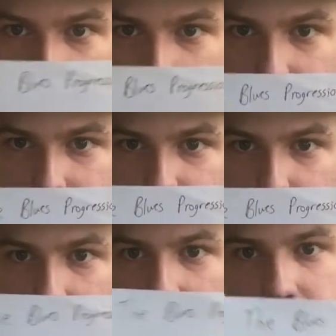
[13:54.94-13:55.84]
over the first
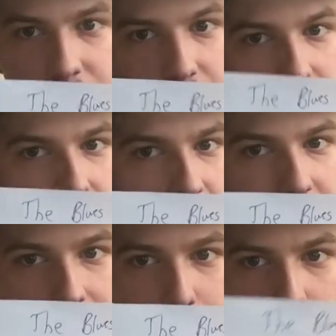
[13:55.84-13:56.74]
4 bars.
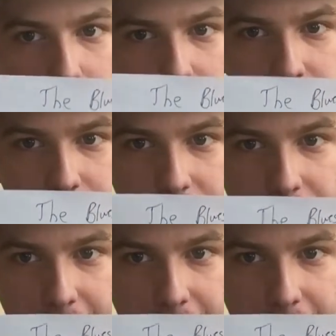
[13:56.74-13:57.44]
Second 4 bars, you go to the